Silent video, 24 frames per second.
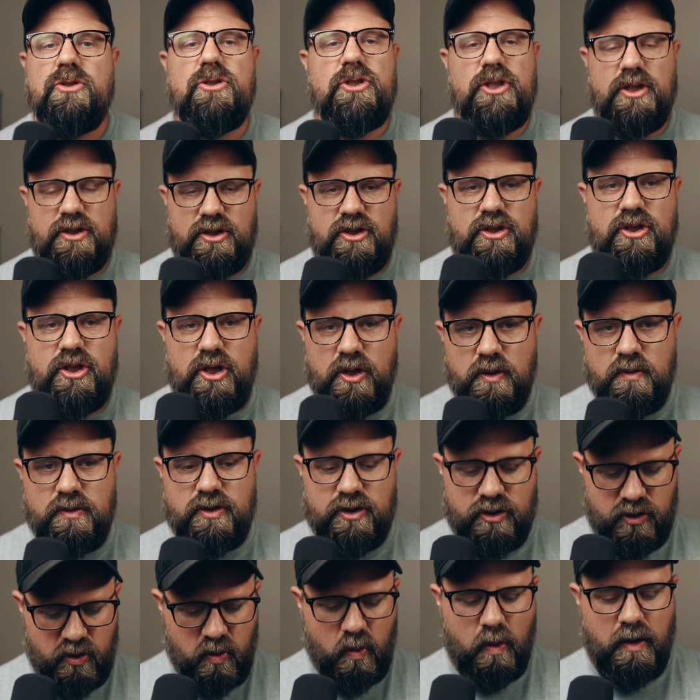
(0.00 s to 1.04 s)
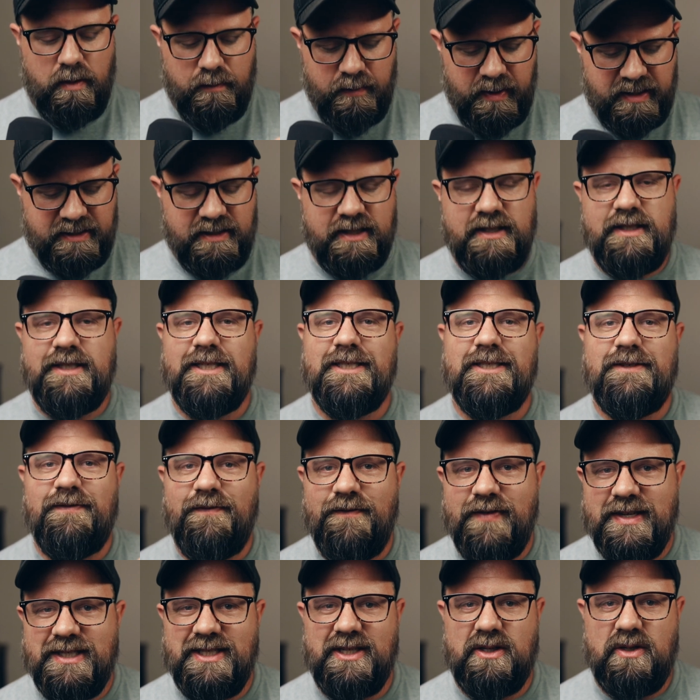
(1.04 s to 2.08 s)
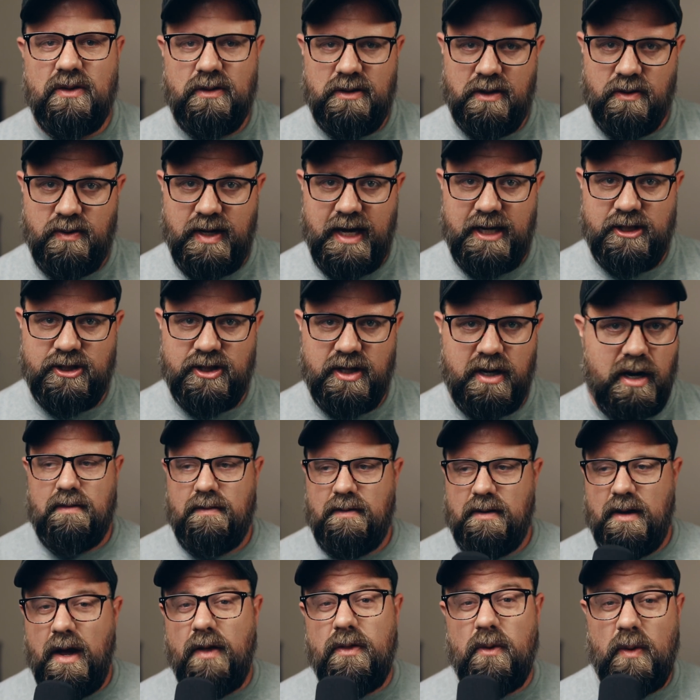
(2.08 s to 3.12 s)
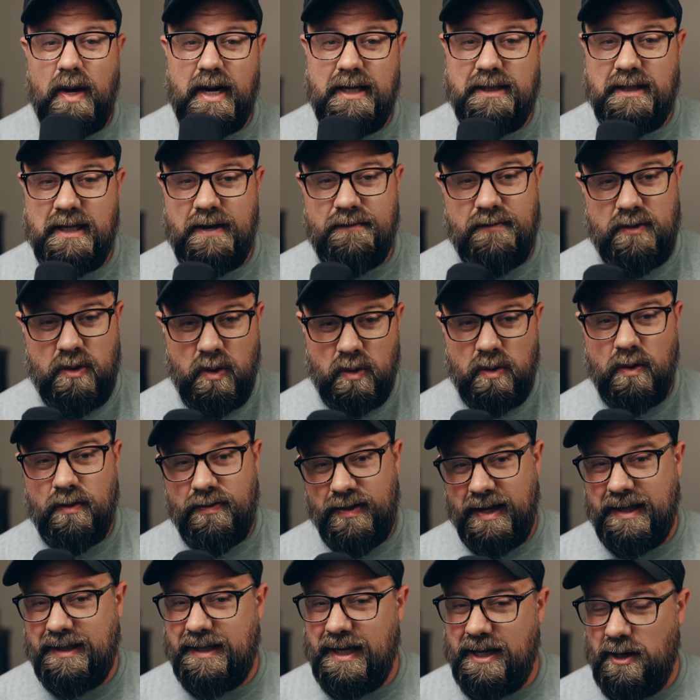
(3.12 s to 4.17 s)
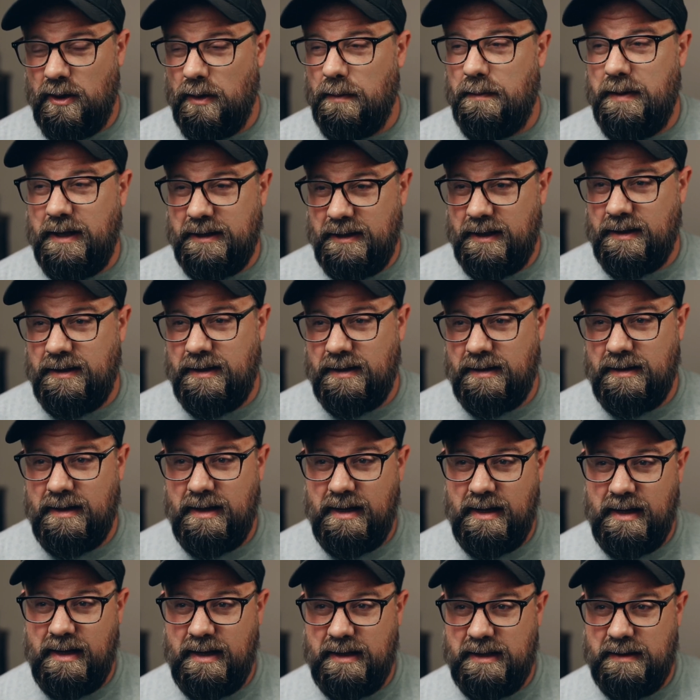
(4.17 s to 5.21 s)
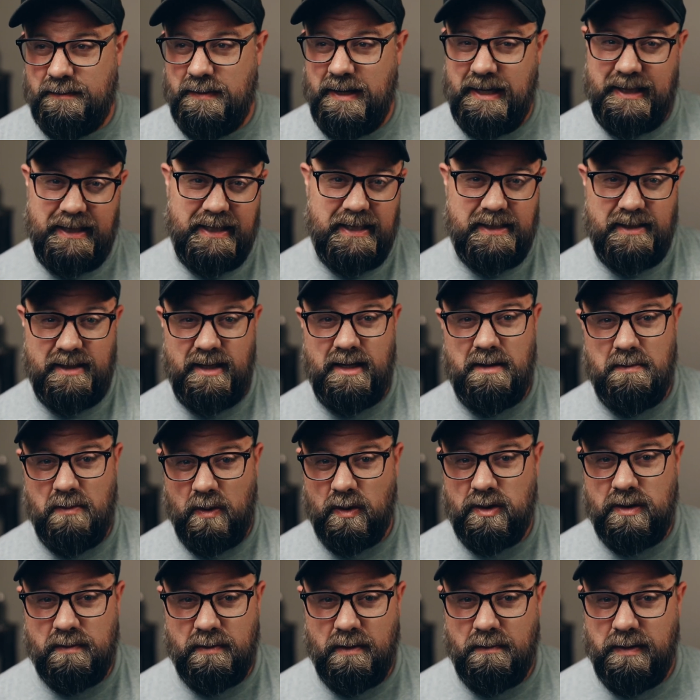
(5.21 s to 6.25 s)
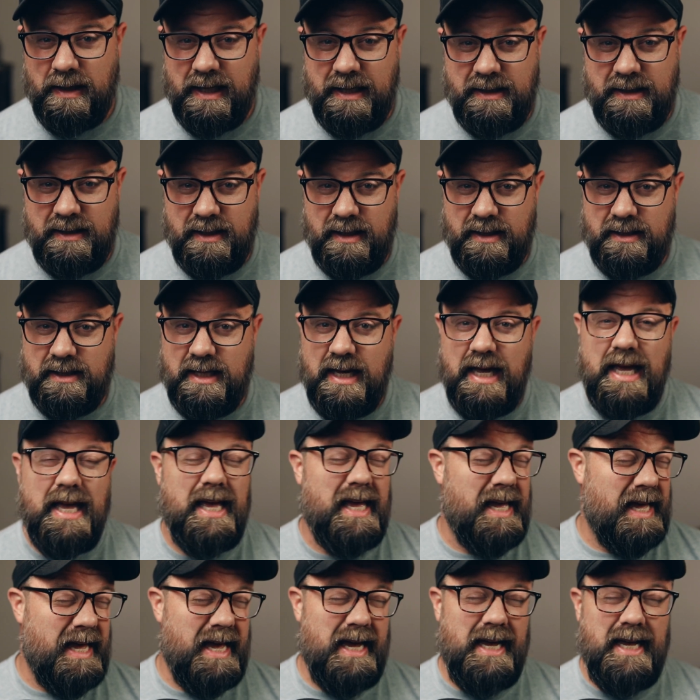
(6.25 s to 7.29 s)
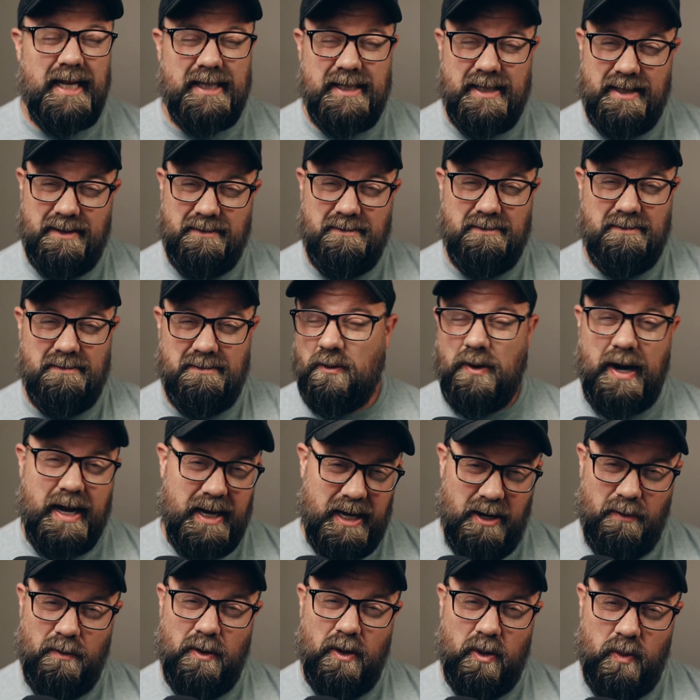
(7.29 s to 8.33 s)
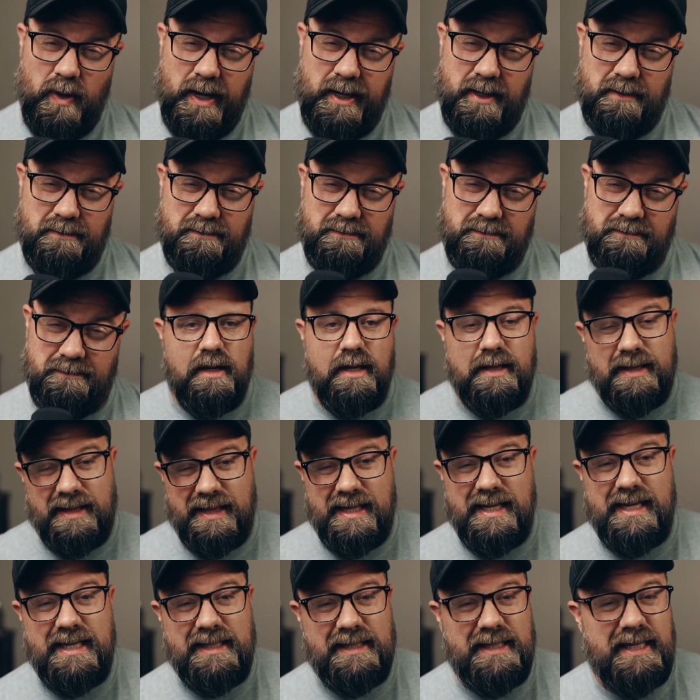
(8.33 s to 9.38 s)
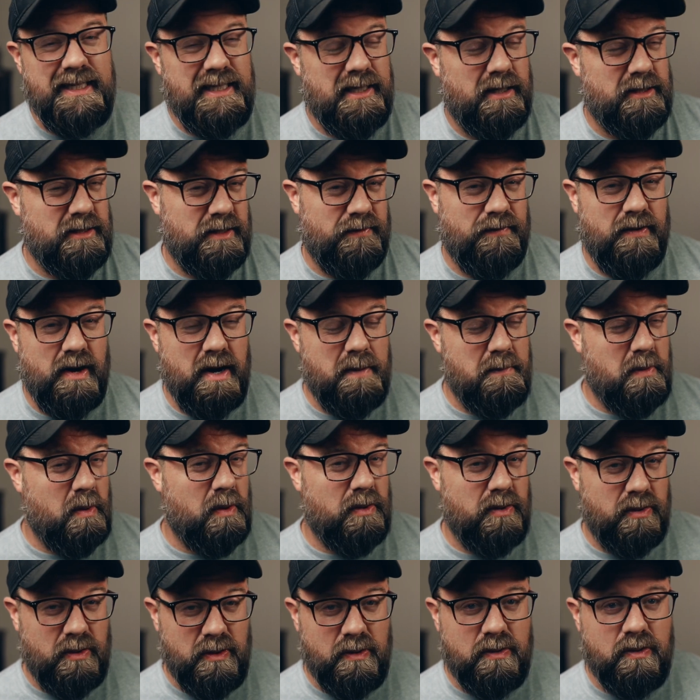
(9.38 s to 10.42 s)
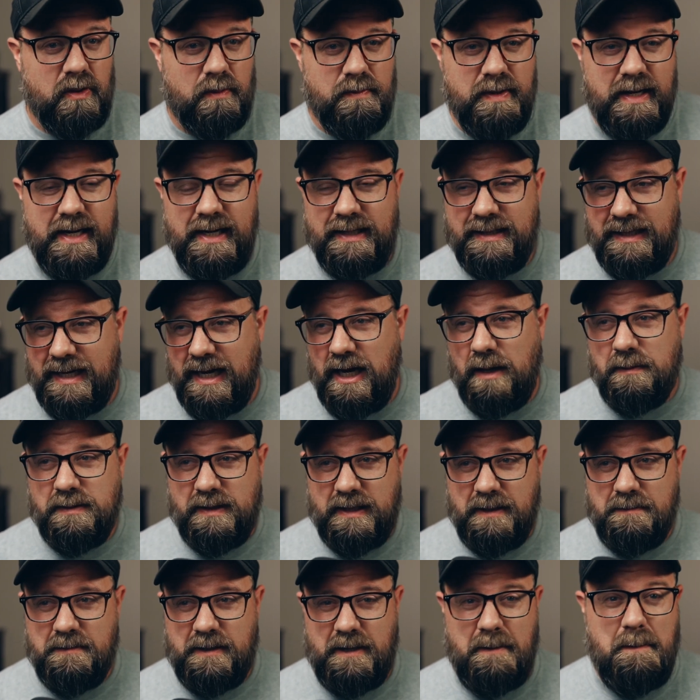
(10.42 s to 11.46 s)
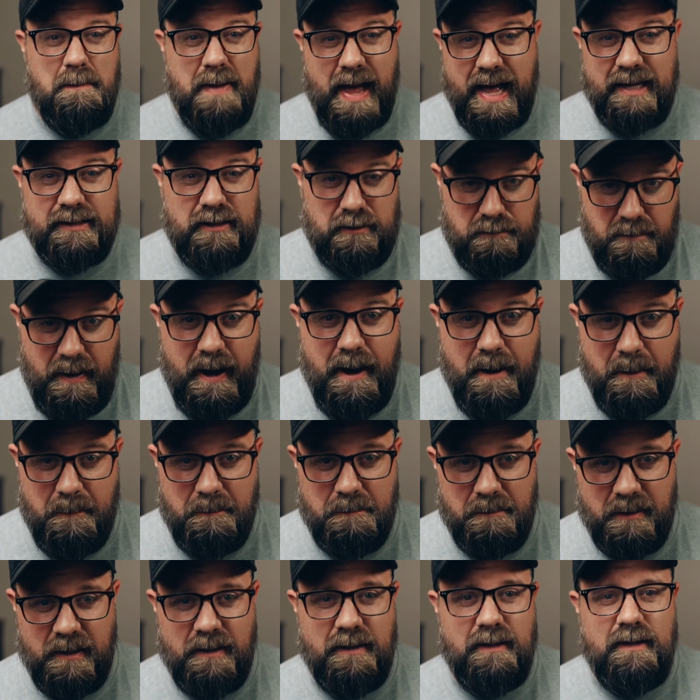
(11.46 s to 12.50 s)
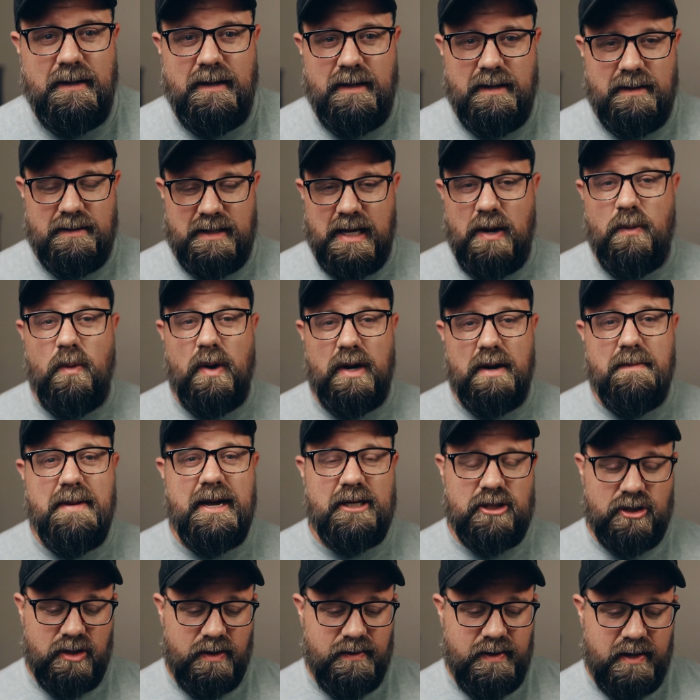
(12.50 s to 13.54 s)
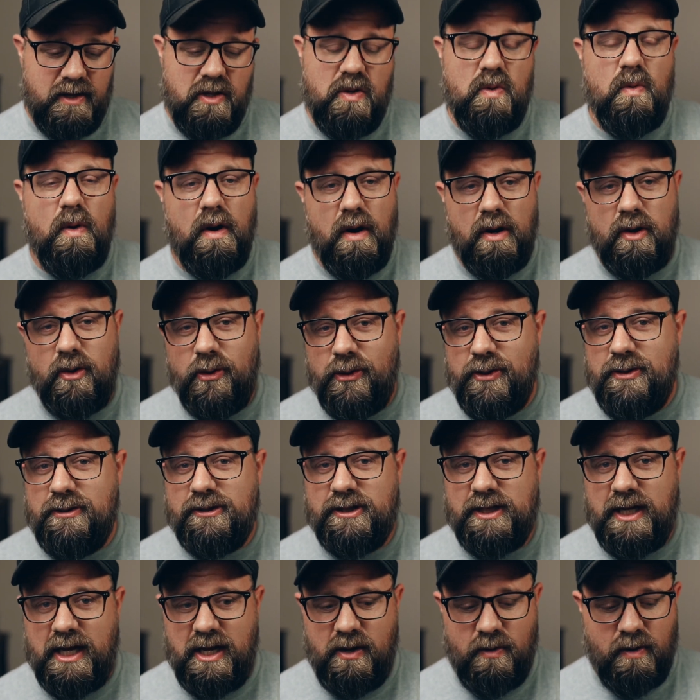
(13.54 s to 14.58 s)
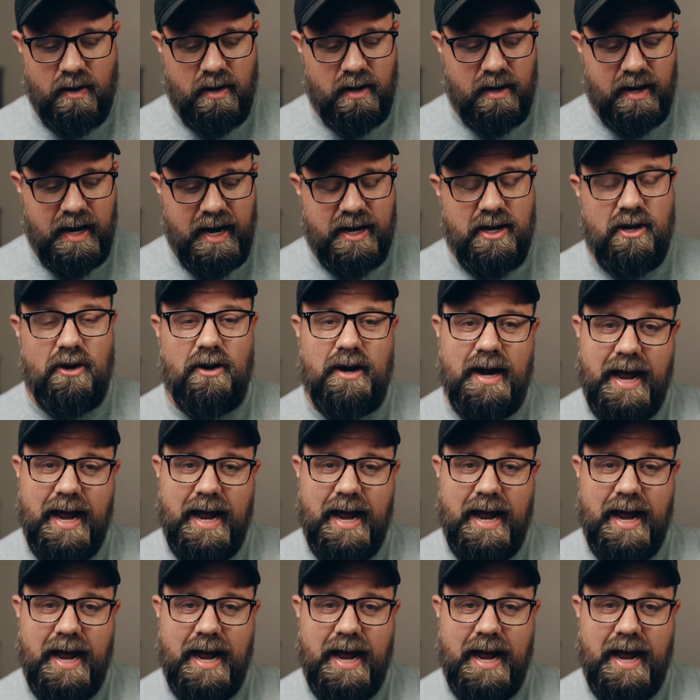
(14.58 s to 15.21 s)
Just use your business's physical location. Otherwise, if Google thinks that your business is being listed in multiple places, it gets cranky real quick. These details are very important to Google because it helps them combat spam. They want to make sure that you are who you say you are and you're